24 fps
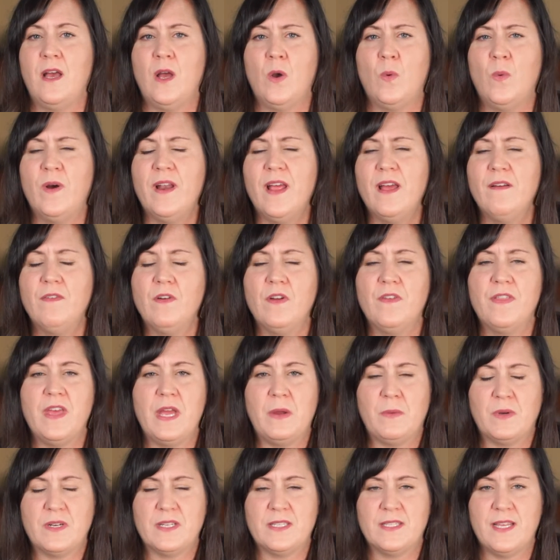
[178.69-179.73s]
Whatever they
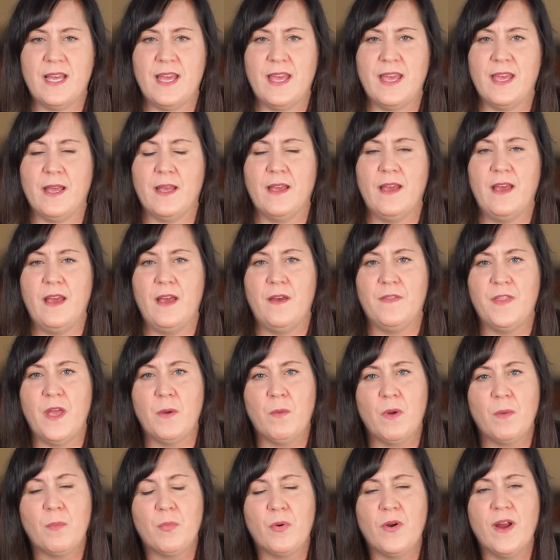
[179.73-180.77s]
were saying, they
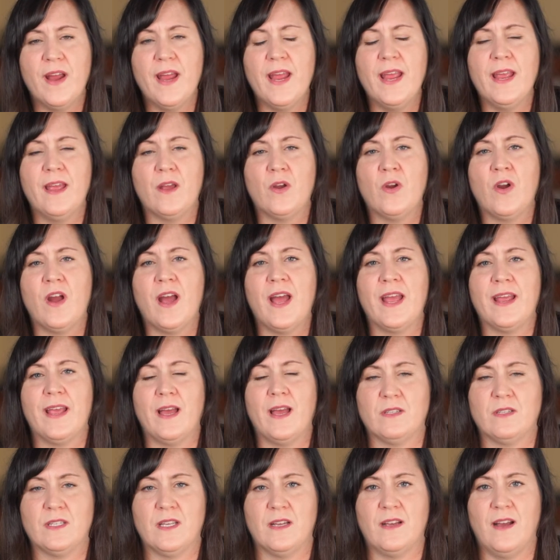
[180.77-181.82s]
were praying and crying
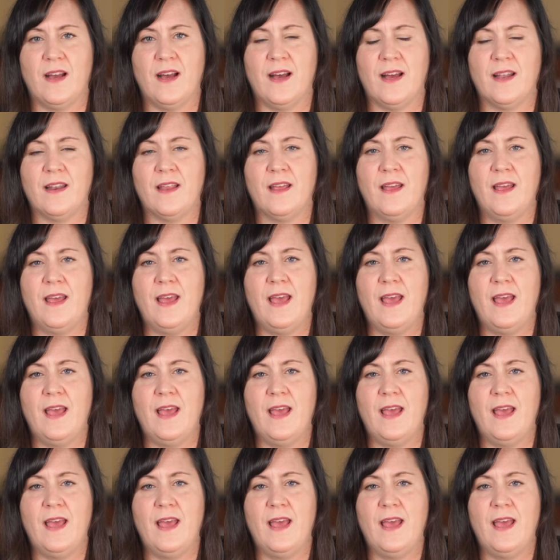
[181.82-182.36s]
to God.